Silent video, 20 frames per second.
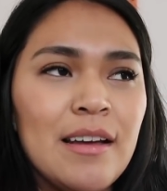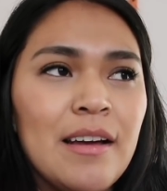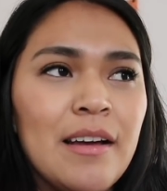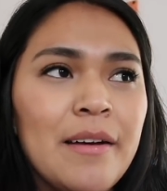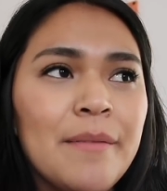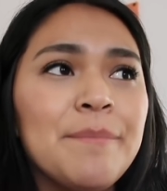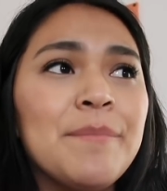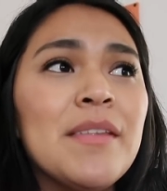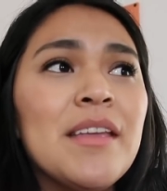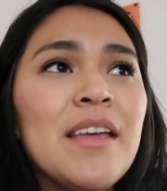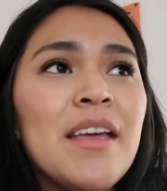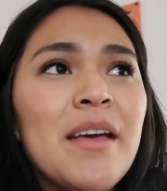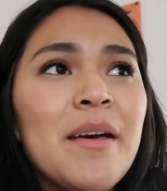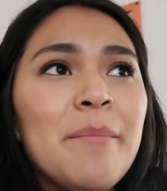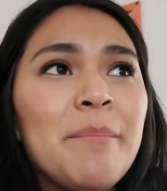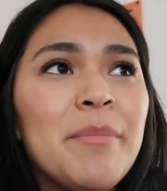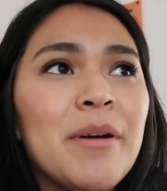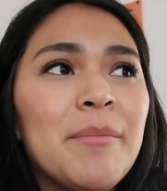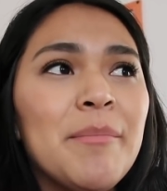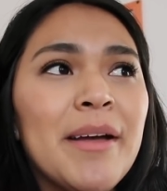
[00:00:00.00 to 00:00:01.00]
Um,
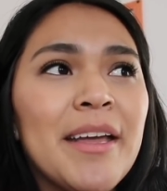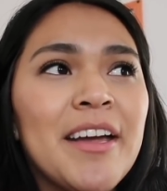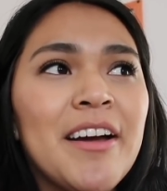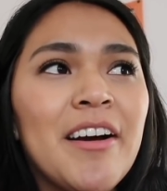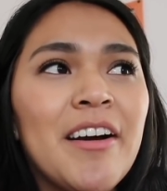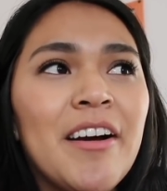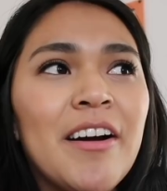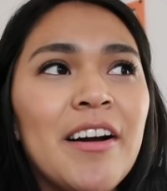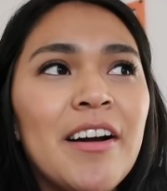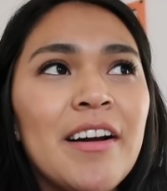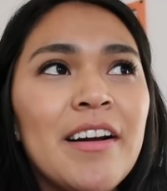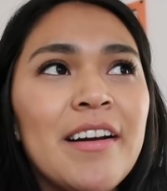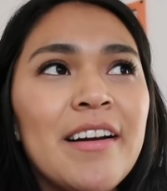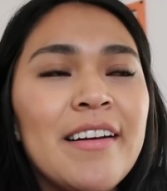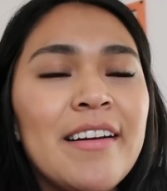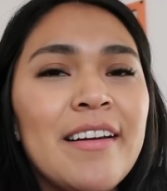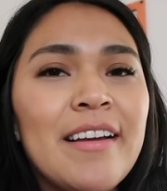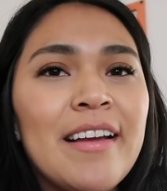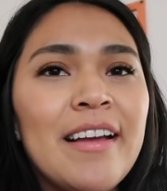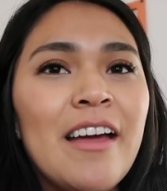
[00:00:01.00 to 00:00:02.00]
but my
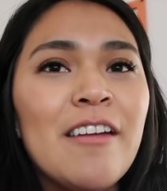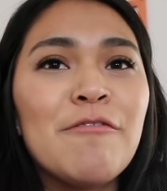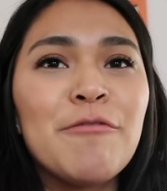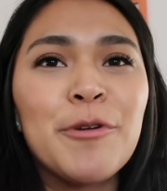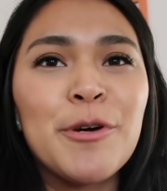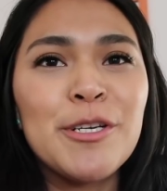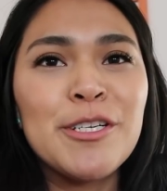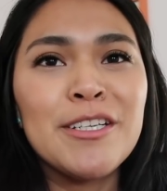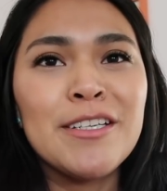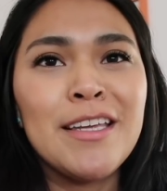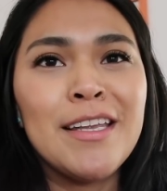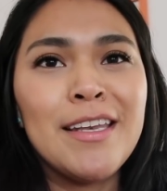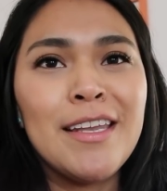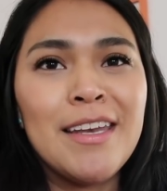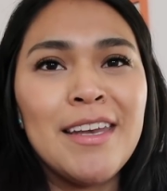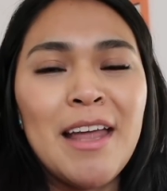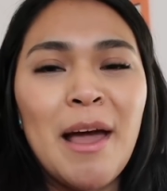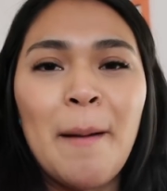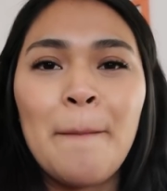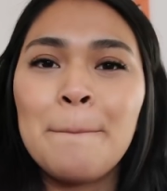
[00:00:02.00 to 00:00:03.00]
car unfortunately
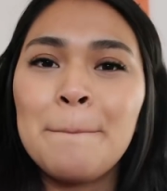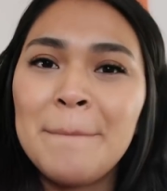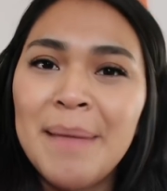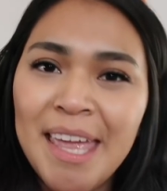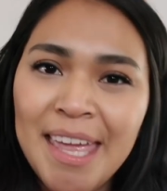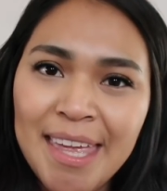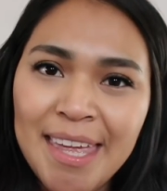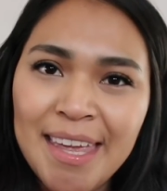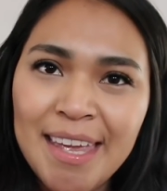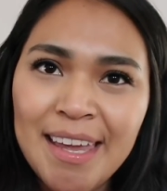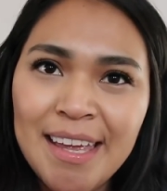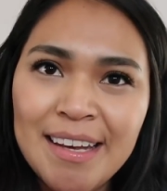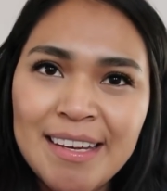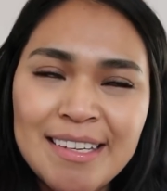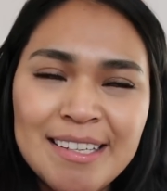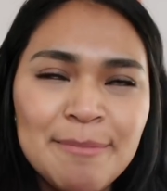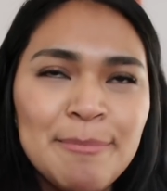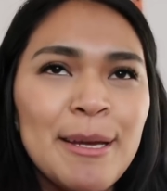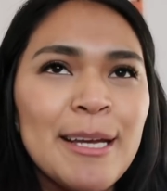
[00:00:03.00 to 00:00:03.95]
did not make it.